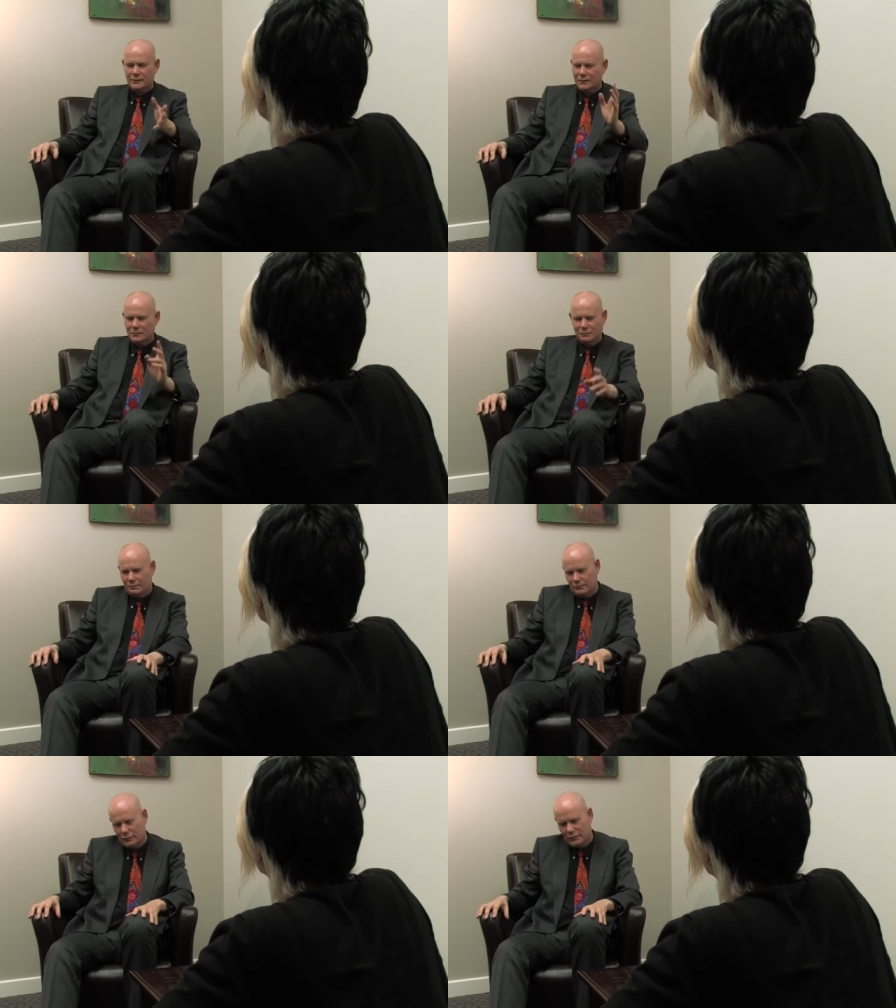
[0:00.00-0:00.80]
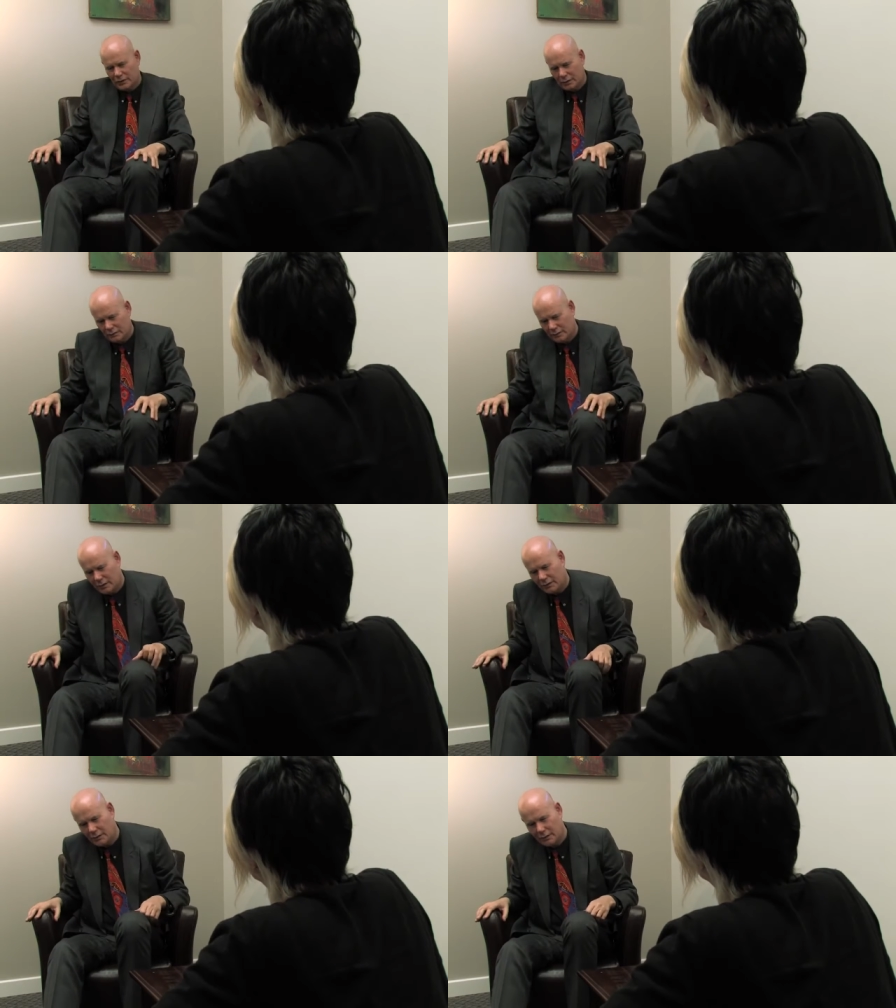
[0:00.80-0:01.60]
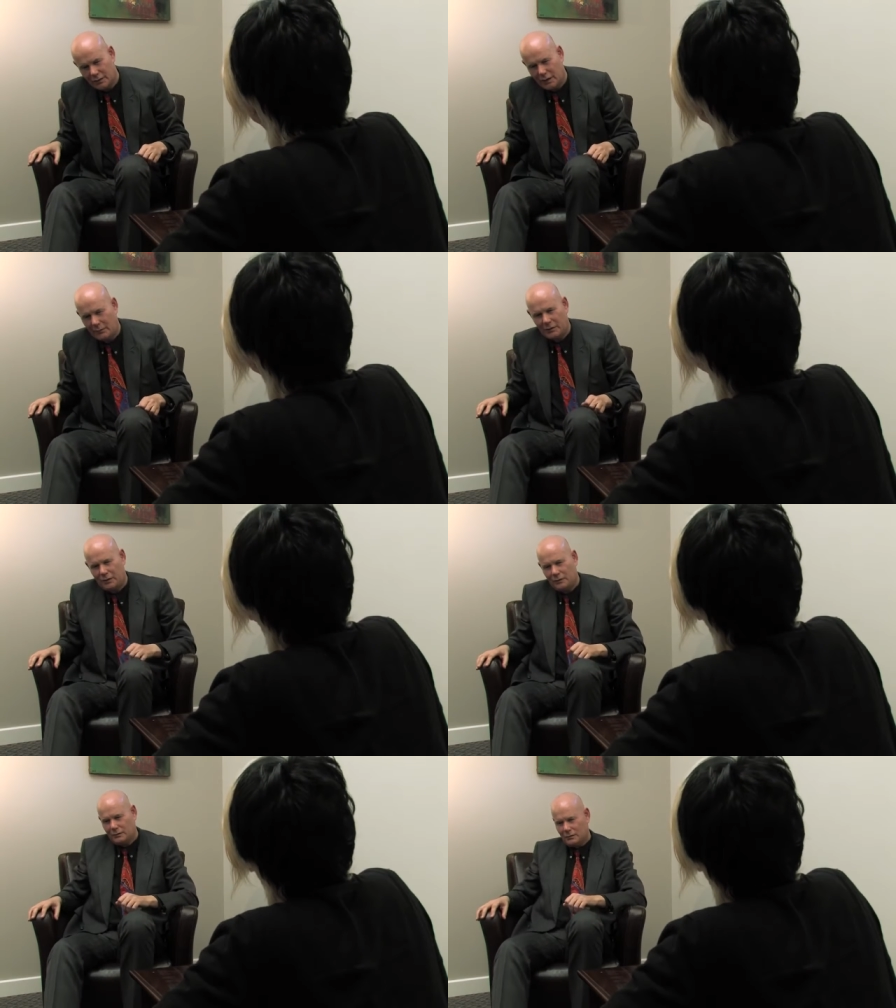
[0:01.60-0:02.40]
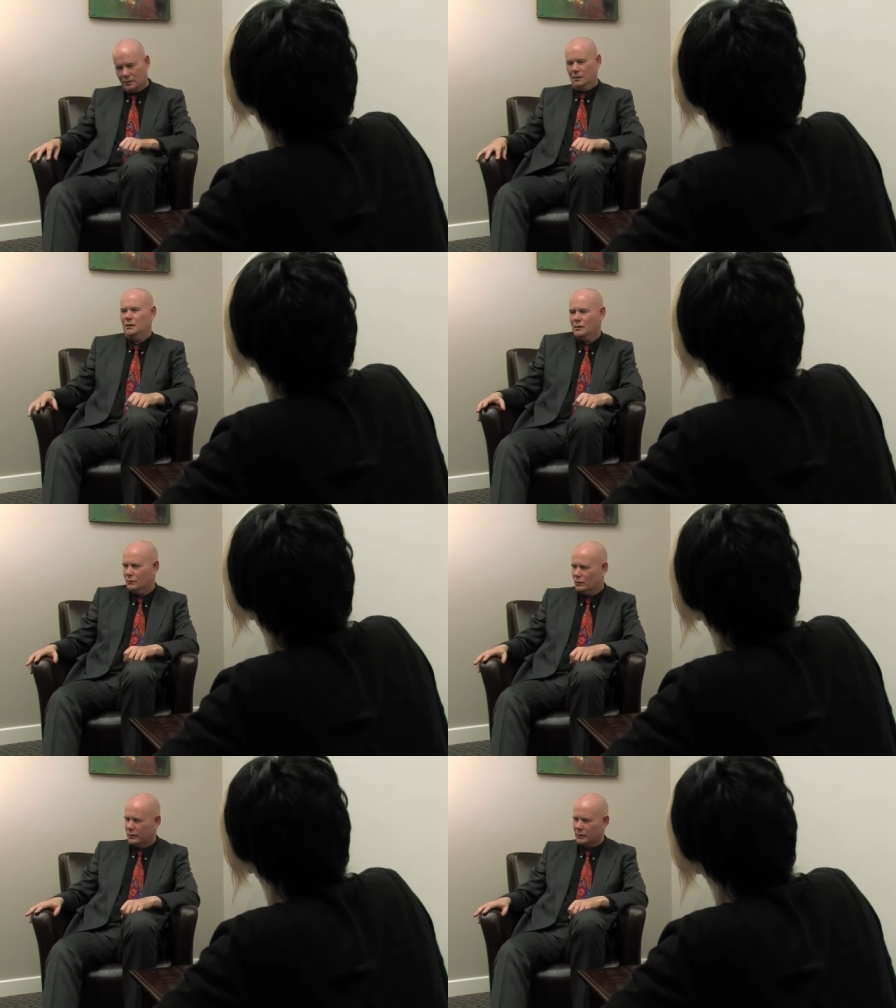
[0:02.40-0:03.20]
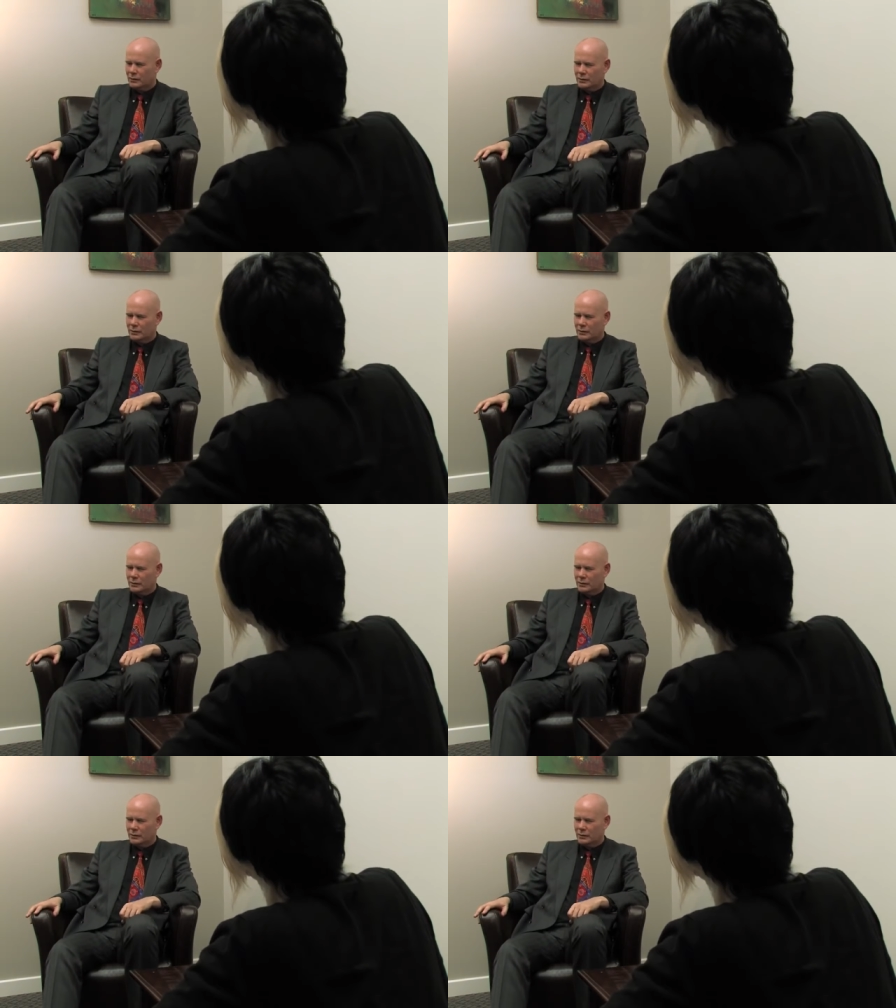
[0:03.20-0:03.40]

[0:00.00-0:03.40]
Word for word: just a bullshit incident that happened at work.